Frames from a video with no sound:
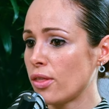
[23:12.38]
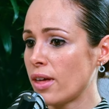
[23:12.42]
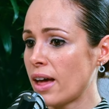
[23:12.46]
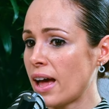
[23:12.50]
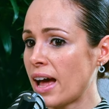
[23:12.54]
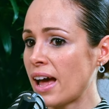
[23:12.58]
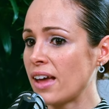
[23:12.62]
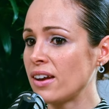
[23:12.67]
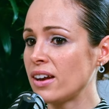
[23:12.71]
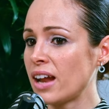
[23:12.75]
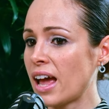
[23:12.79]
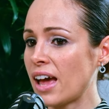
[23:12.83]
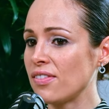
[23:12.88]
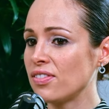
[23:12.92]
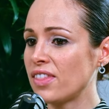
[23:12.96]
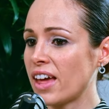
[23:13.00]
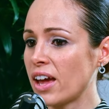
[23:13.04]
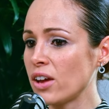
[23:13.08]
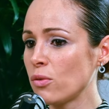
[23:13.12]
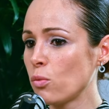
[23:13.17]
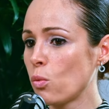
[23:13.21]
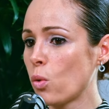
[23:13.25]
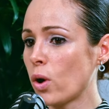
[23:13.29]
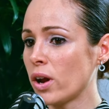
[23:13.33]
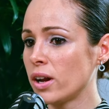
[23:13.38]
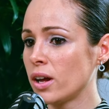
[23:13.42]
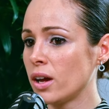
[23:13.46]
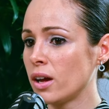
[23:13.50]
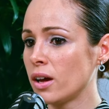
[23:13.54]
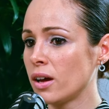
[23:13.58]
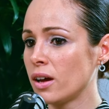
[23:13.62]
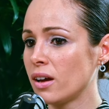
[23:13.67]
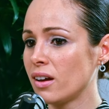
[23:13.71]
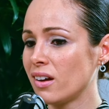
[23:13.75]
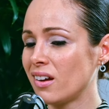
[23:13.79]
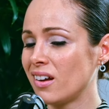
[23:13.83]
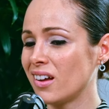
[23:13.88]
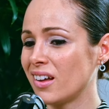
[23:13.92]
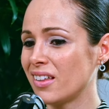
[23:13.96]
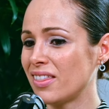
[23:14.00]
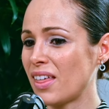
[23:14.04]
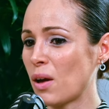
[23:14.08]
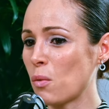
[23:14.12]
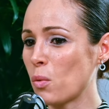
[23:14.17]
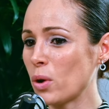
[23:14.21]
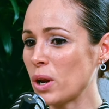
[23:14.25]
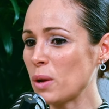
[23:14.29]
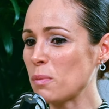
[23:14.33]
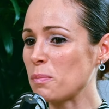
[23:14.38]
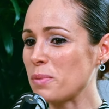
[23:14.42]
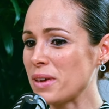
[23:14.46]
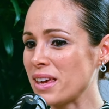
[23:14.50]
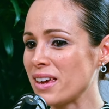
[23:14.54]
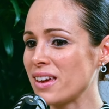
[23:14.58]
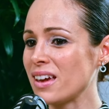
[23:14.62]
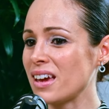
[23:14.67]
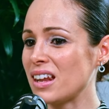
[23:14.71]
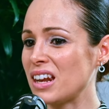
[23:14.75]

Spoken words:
and they wanna be